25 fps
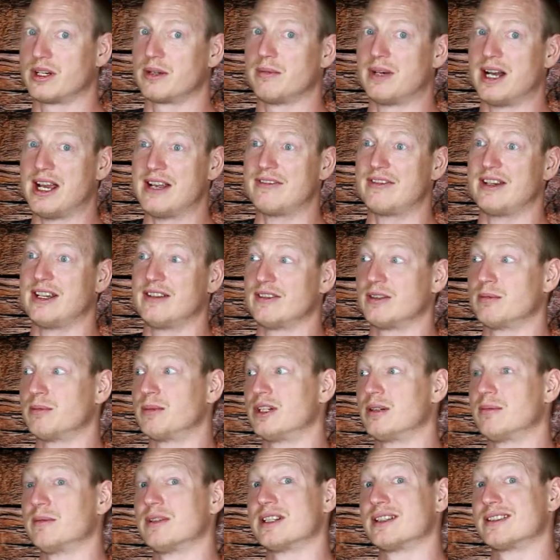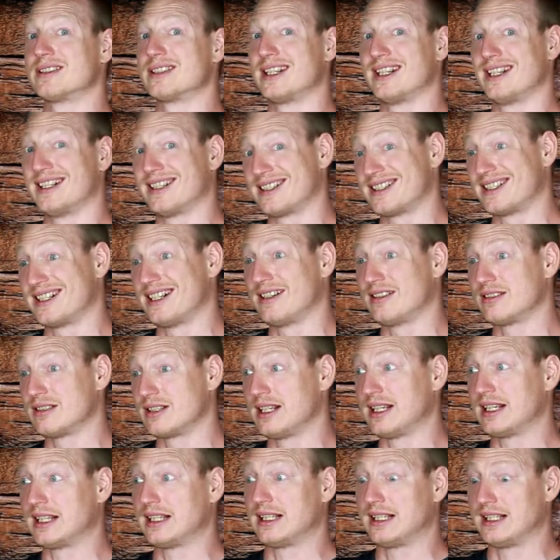one of my favorite bourbons, and it sounds
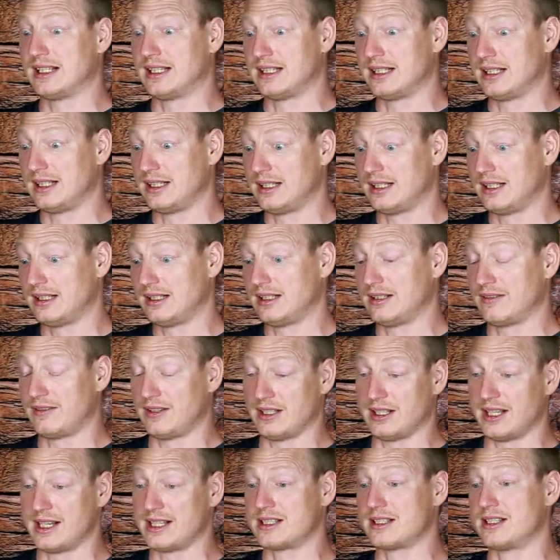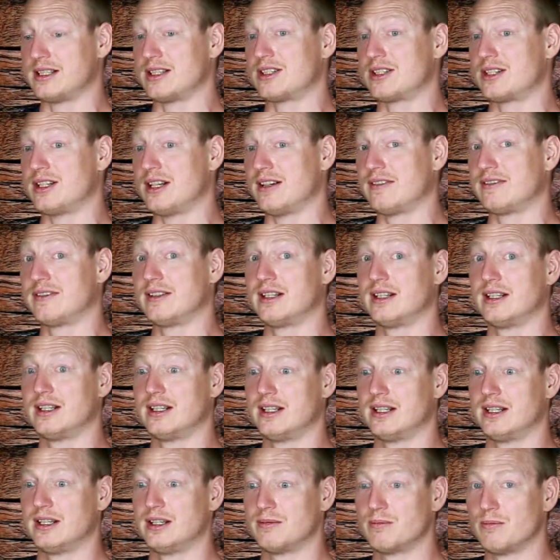like if he likes this stuff
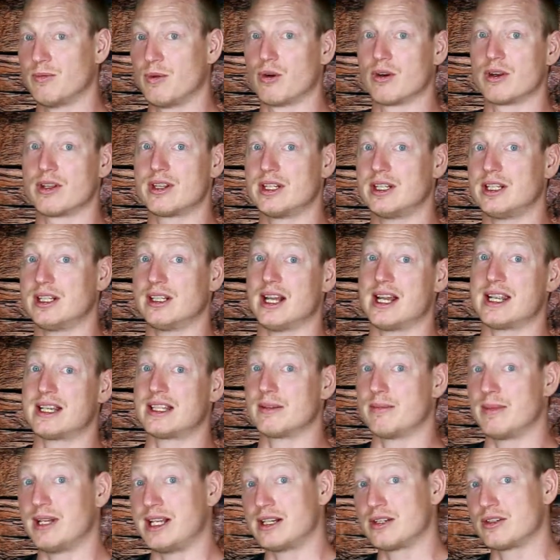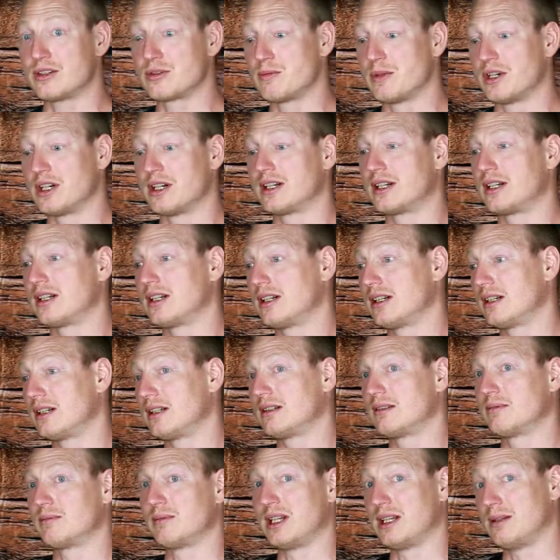more than he liked the Maker's Mark,
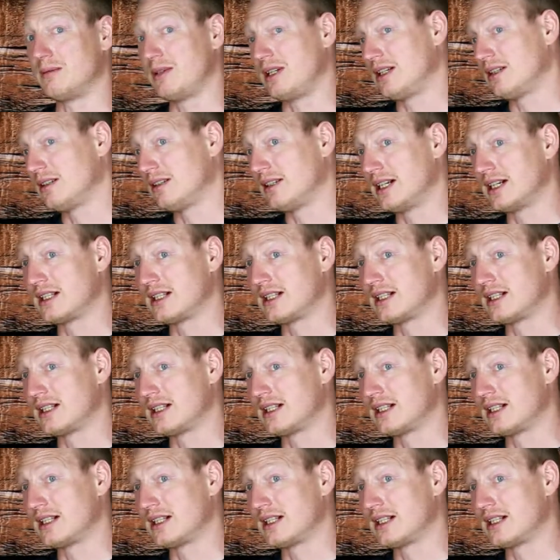maybe he'll